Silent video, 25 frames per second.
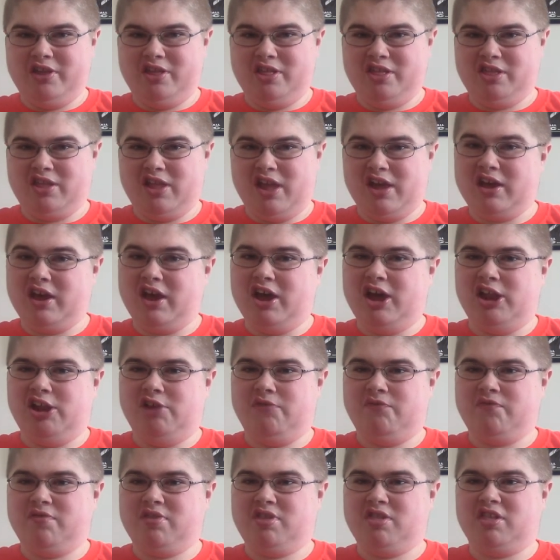that kind
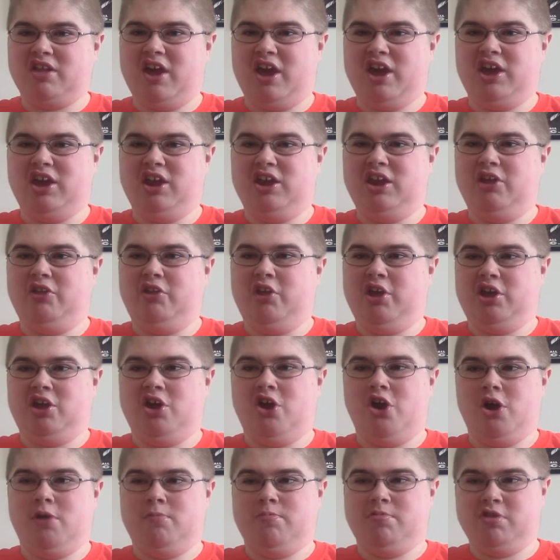of psychedelic
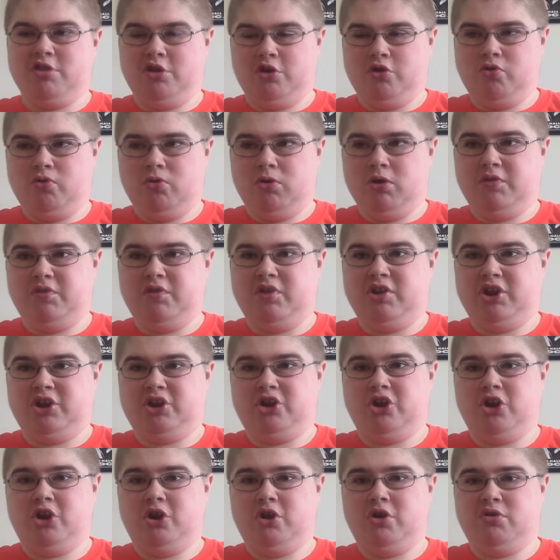harpsichord that
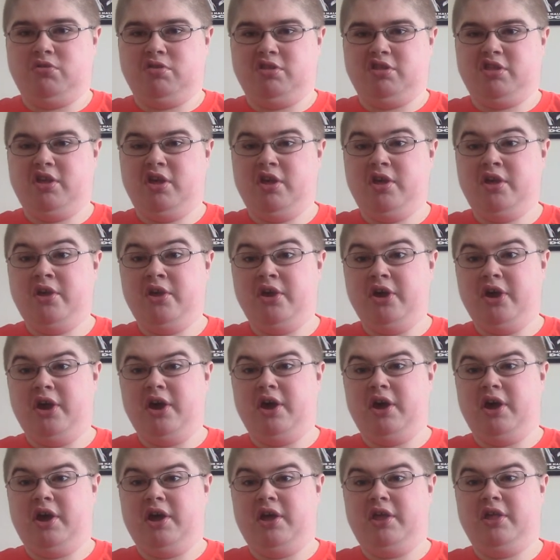occurs
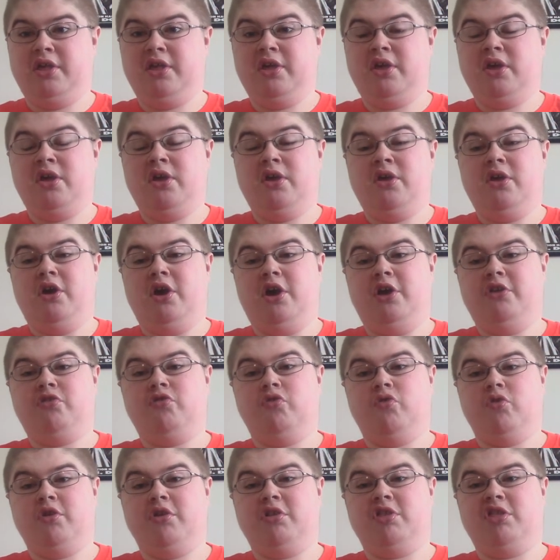
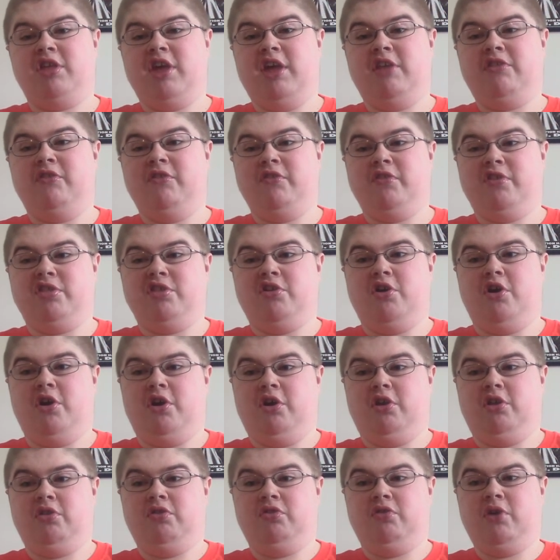towards the end of the
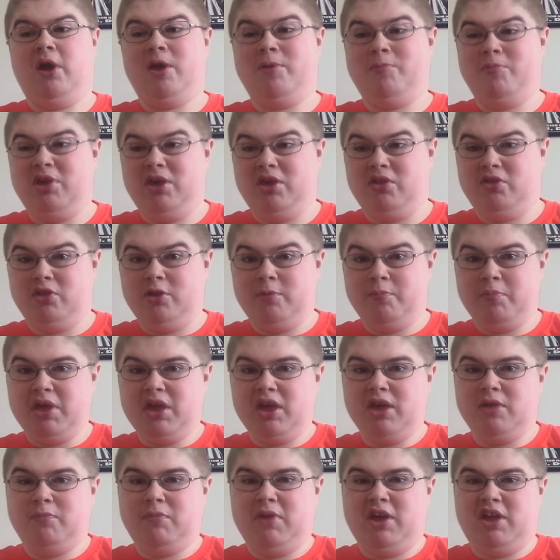song. I mean, the
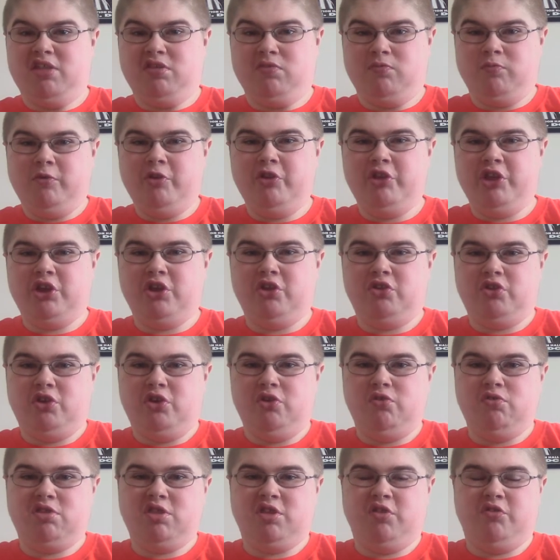band makes really good
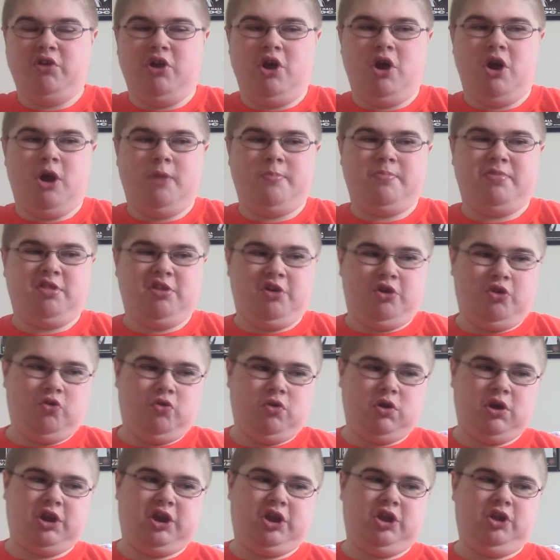use of the
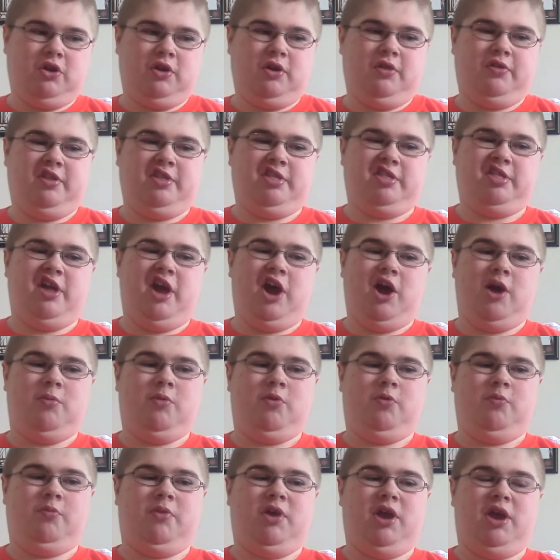harpsichord here on this
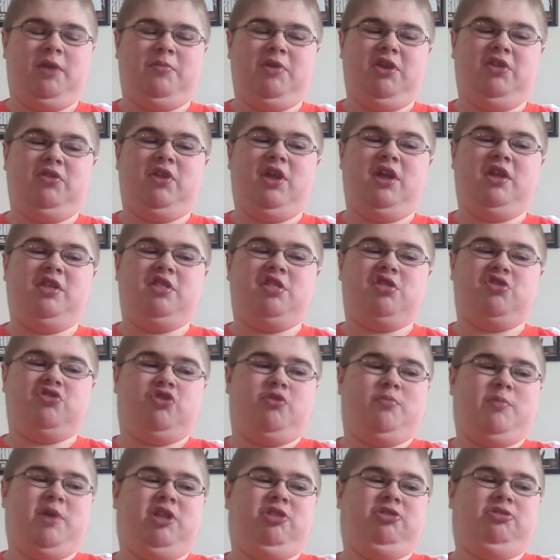album. I mean, the
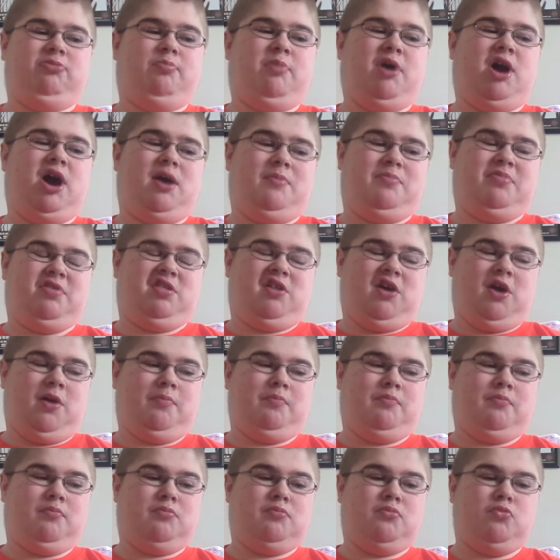instrument pops
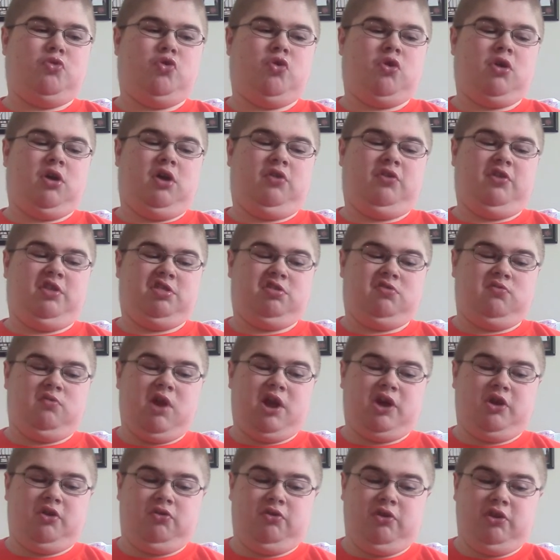up more on this
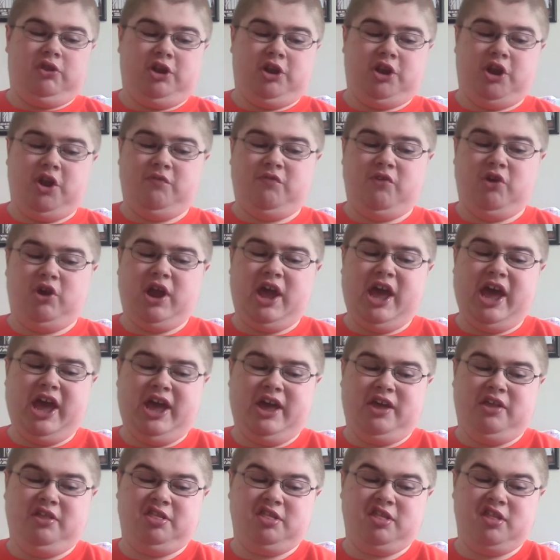record than it ever
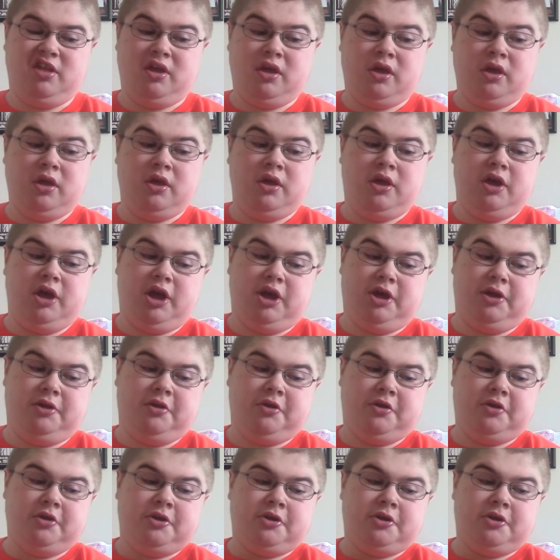has, but